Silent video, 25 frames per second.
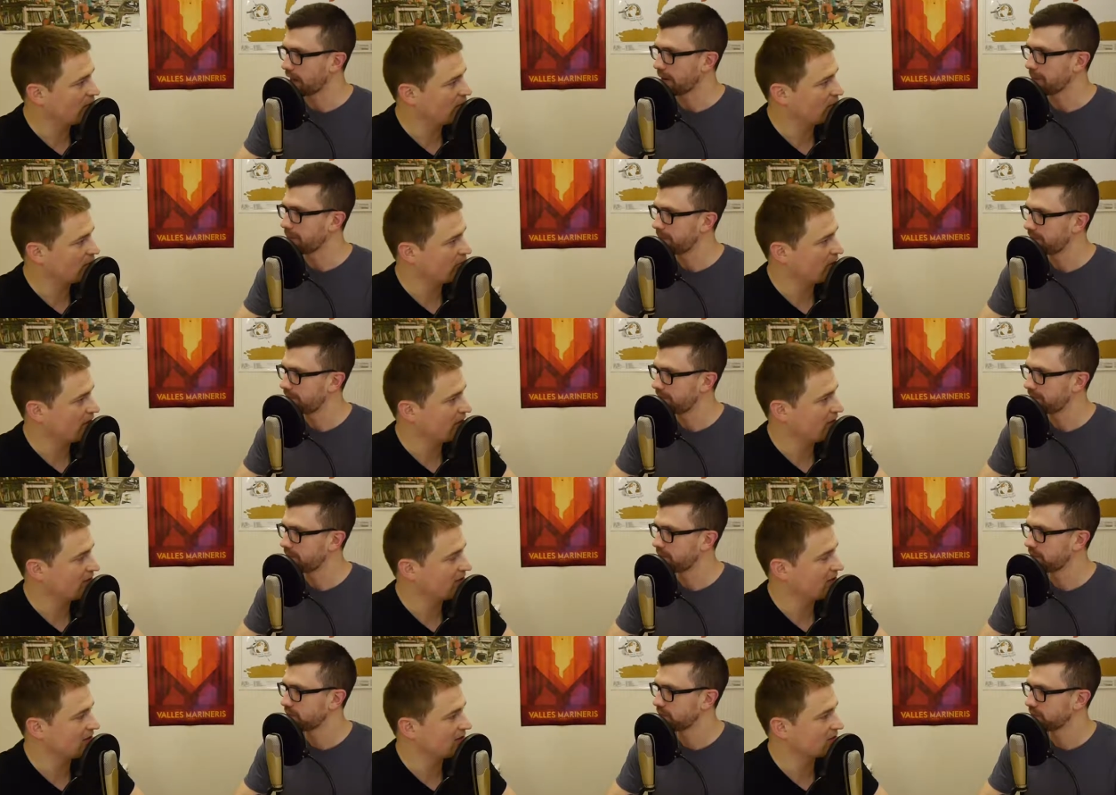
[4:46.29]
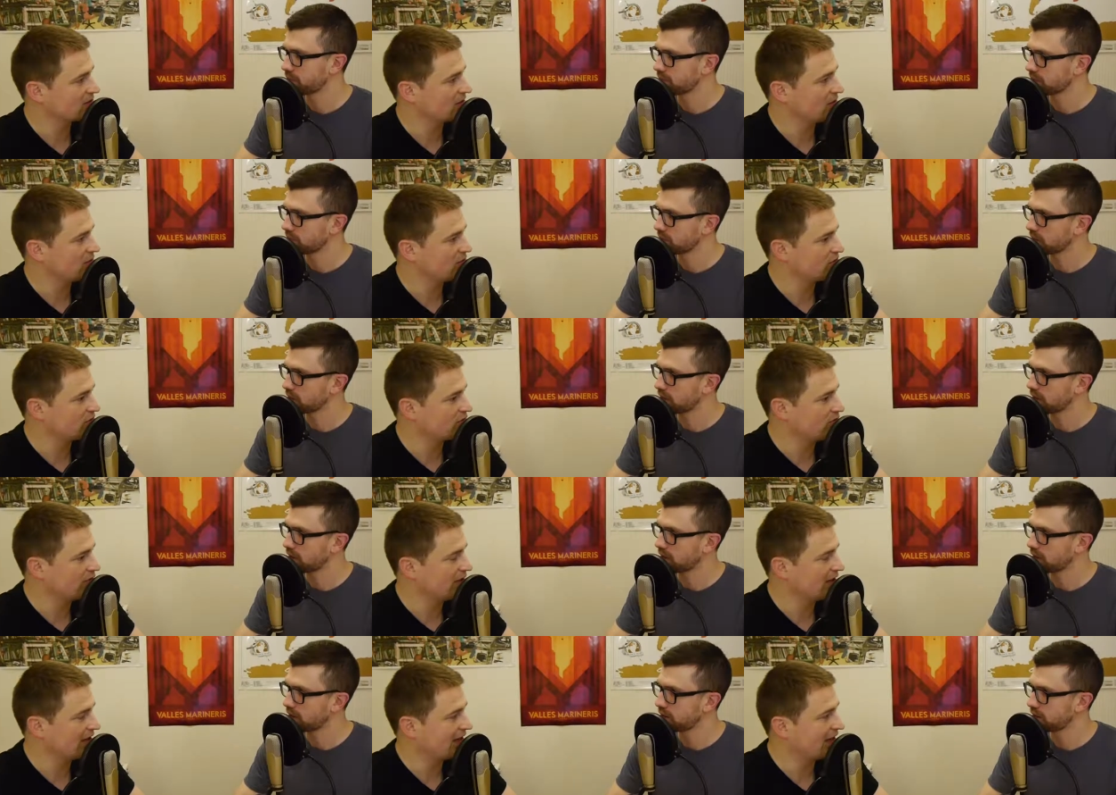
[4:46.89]
Speaker 1: with radio telescopes to
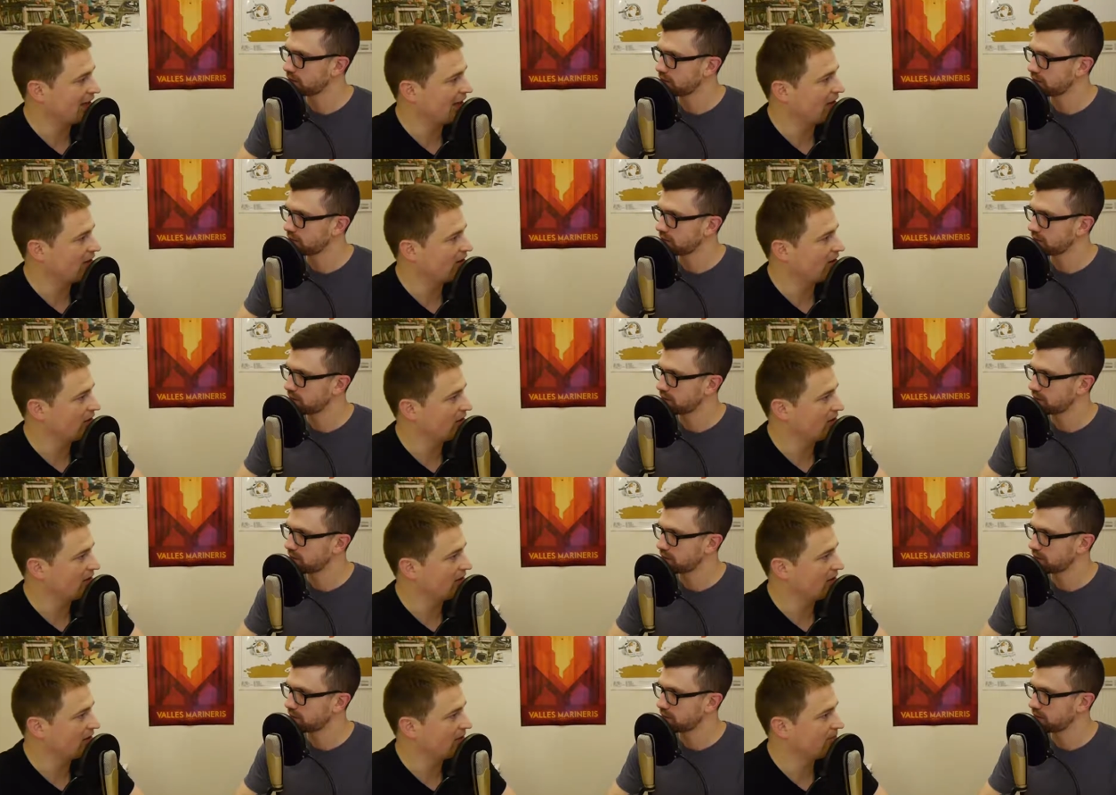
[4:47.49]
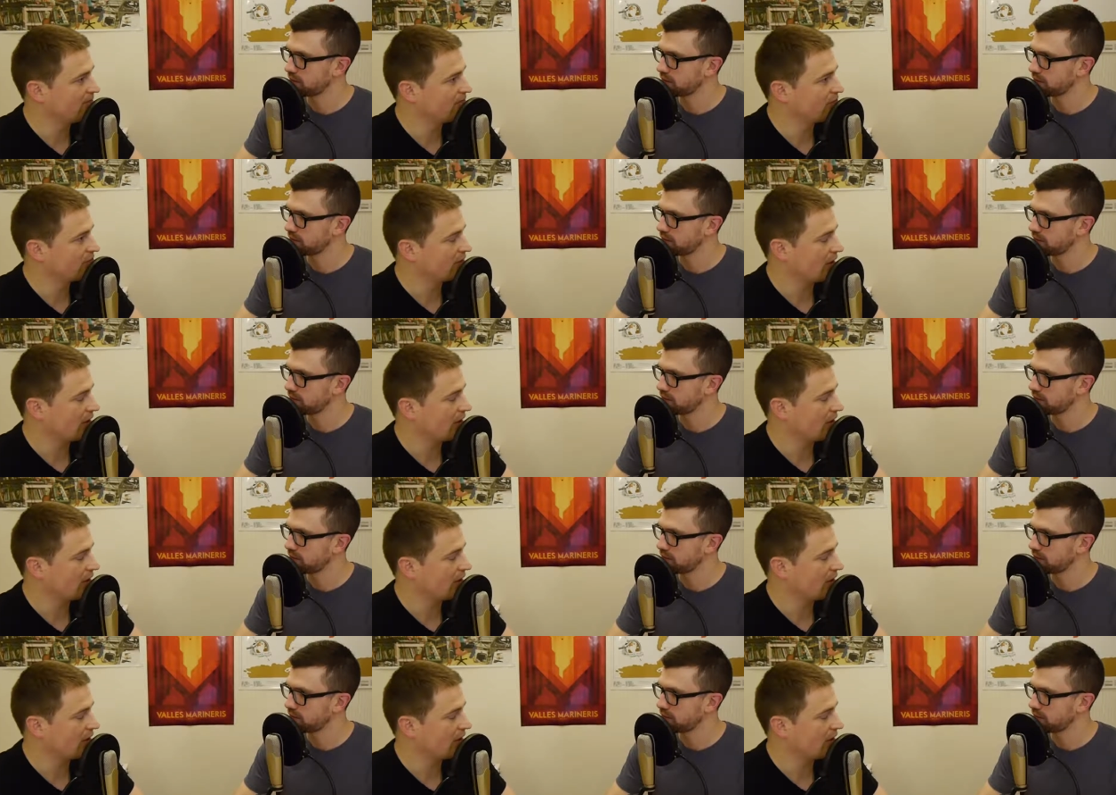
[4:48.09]
really get an idea.